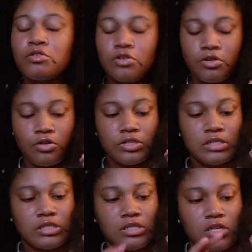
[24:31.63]
curls
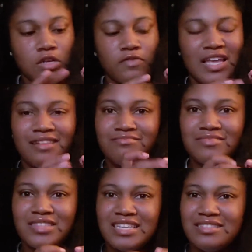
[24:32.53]
and stuff that
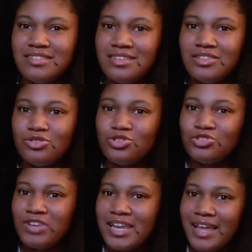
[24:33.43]
look a little
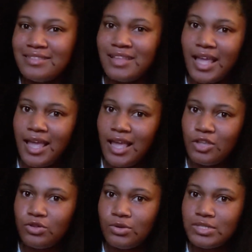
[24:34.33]
straight at the end,
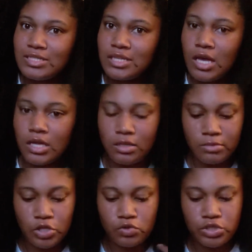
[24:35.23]
you know, just cut them
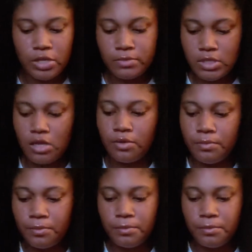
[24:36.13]
a little something.